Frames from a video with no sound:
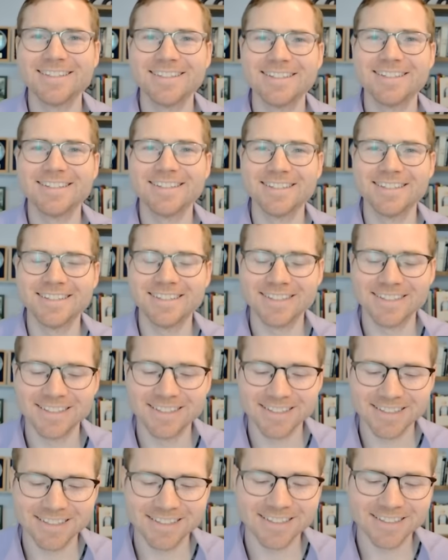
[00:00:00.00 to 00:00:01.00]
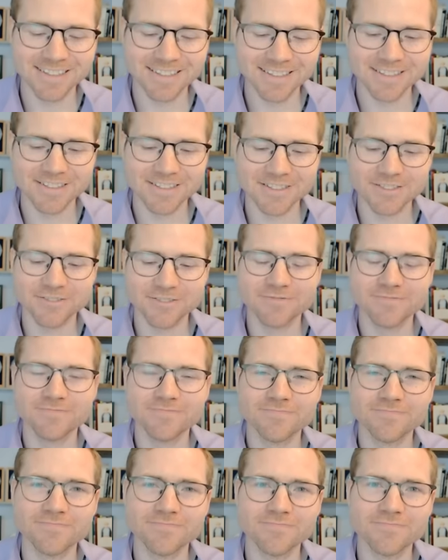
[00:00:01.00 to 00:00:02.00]

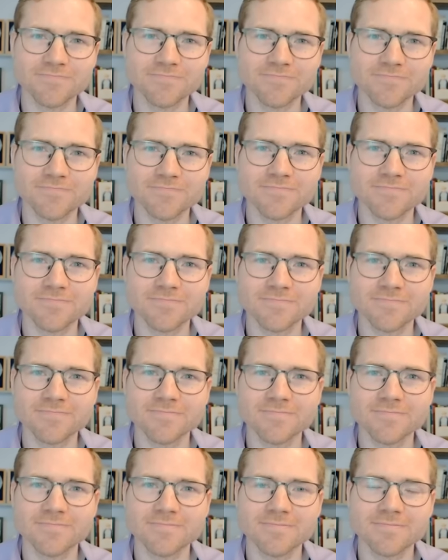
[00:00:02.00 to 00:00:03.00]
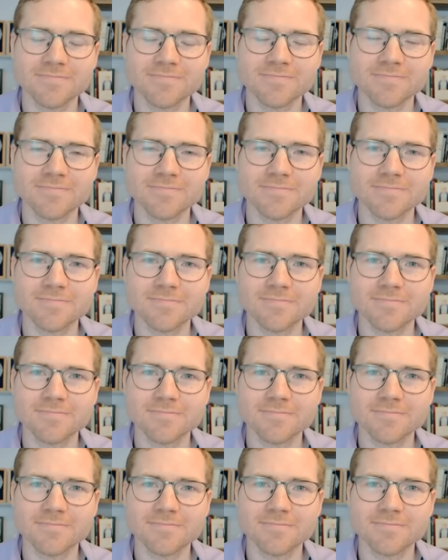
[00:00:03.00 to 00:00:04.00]

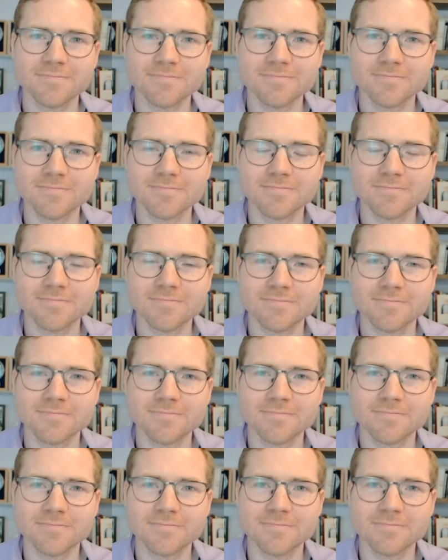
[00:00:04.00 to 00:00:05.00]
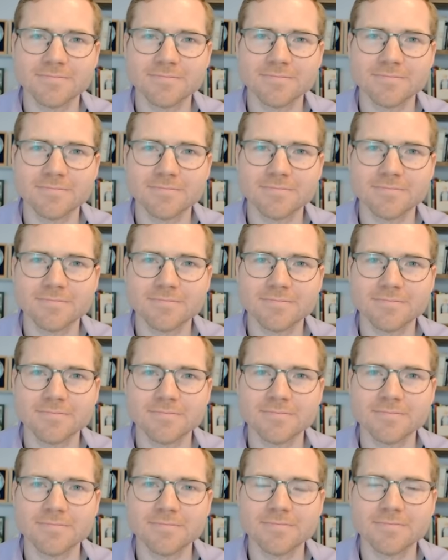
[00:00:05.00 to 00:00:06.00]

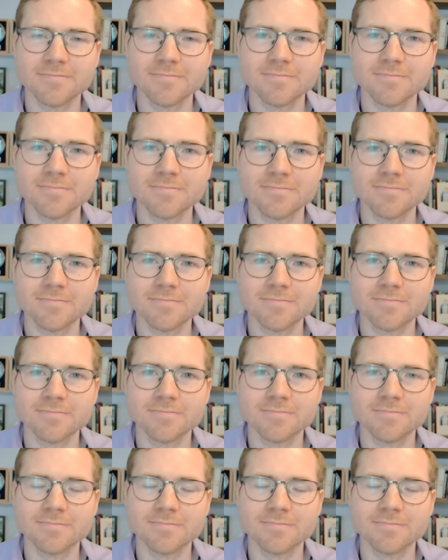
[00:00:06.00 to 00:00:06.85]
No words are spoken by the person on screen.